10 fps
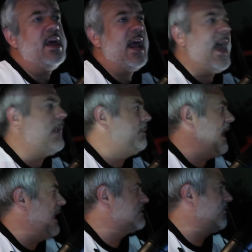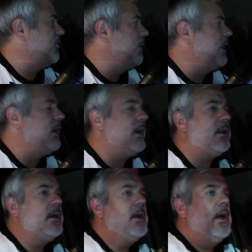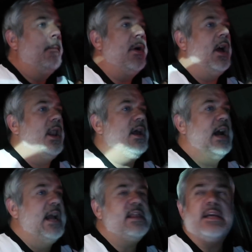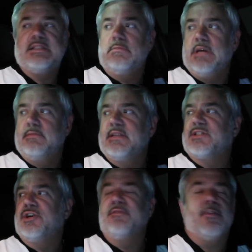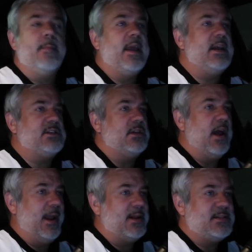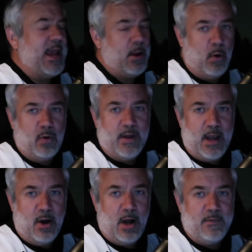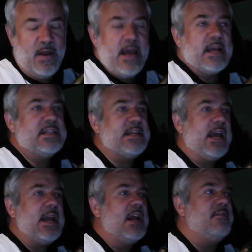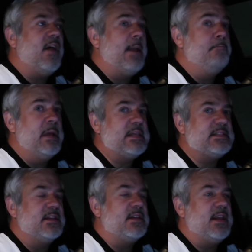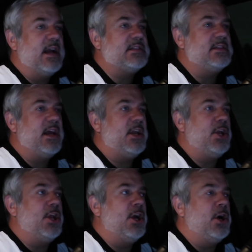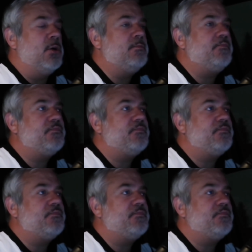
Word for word: and I had a blast doing it. But I think sometimes it's good for me to like take a whole day off because then I kind of like miss it the next day, you know?